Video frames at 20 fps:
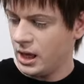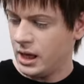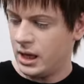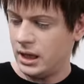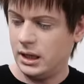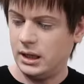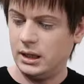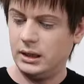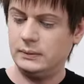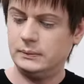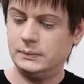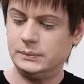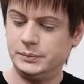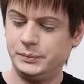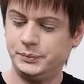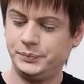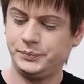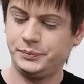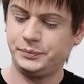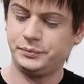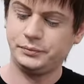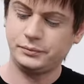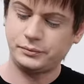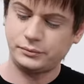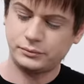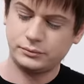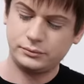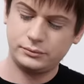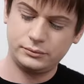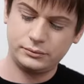
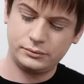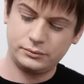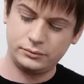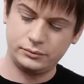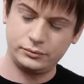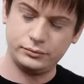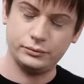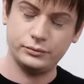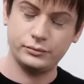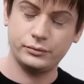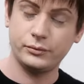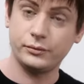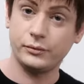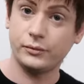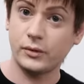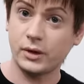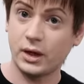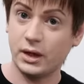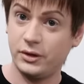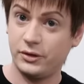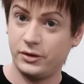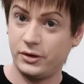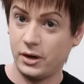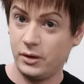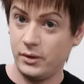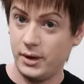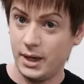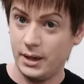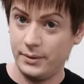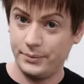So
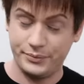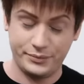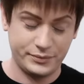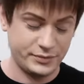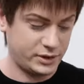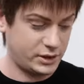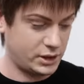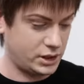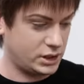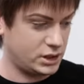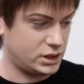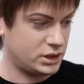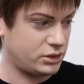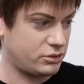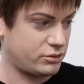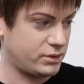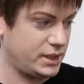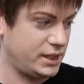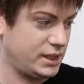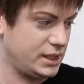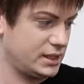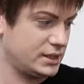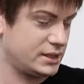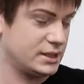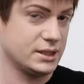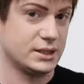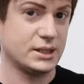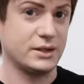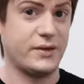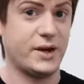yeah, 3 years
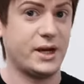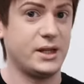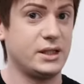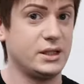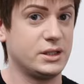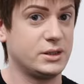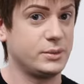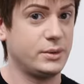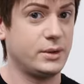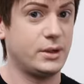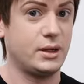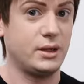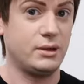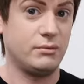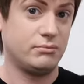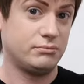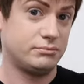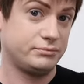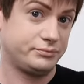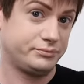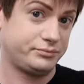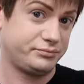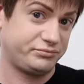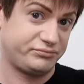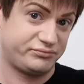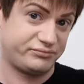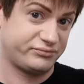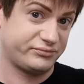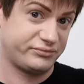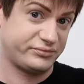since I've had this one, and
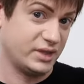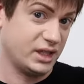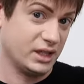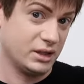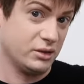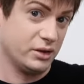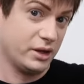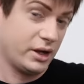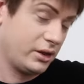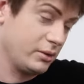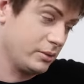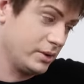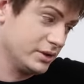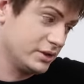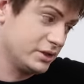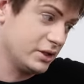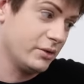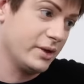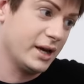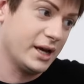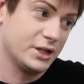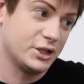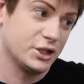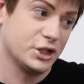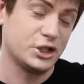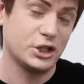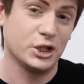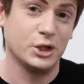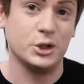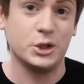I got another one. So that just
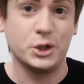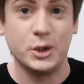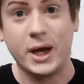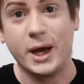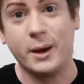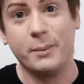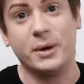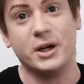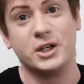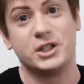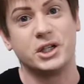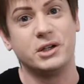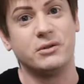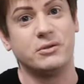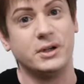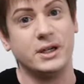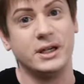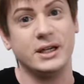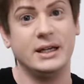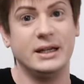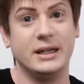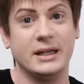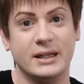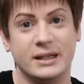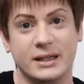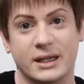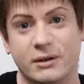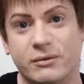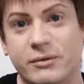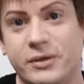shows you how much I really
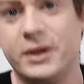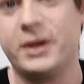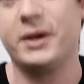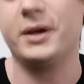love the